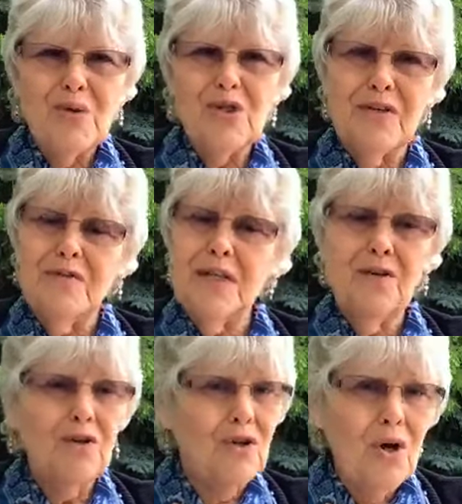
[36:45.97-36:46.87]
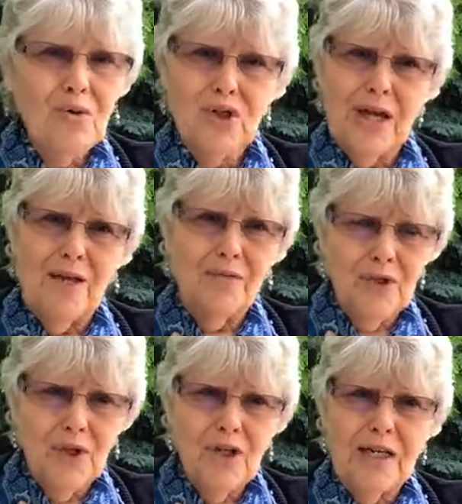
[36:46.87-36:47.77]
shifting or no shadow of
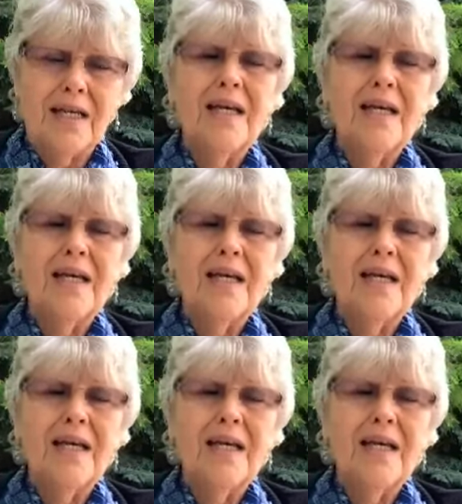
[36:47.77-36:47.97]
turning.